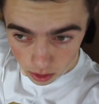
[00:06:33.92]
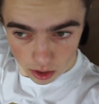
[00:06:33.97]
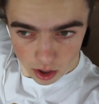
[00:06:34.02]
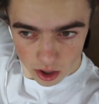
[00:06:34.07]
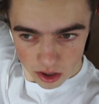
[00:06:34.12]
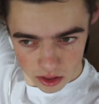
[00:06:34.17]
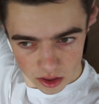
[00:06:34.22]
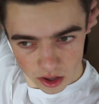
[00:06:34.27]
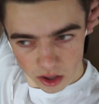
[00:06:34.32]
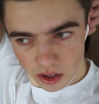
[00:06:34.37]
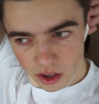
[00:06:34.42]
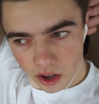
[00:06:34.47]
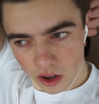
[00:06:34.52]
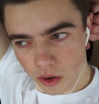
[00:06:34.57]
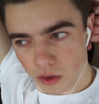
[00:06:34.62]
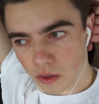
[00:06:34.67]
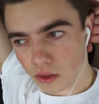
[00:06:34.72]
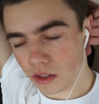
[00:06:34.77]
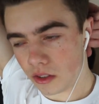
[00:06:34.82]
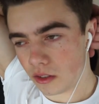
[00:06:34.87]
I think I
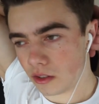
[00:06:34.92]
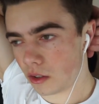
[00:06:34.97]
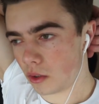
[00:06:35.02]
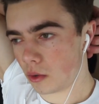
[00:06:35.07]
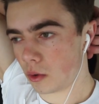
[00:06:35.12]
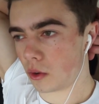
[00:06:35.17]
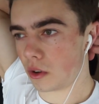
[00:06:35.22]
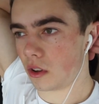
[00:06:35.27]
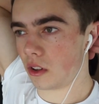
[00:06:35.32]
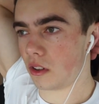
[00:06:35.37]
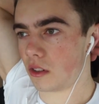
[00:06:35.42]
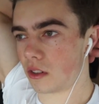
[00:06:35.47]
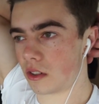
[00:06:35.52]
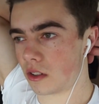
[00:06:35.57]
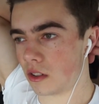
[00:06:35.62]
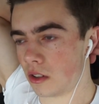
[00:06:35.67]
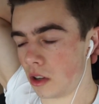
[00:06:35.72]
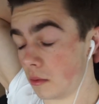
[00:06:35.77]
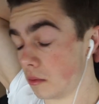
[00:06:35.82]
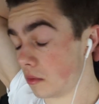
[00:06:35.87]
only recorded
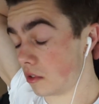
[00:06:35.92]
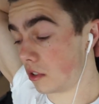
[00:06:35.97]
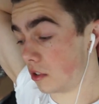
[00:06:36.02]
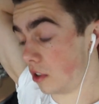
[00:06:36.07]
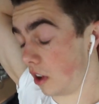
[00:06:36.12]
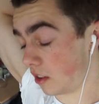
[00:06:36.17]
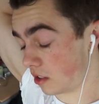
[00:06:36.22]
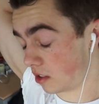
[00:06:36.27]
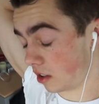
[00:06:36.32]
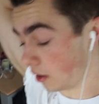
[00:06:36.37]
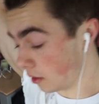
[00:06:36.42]
some sets.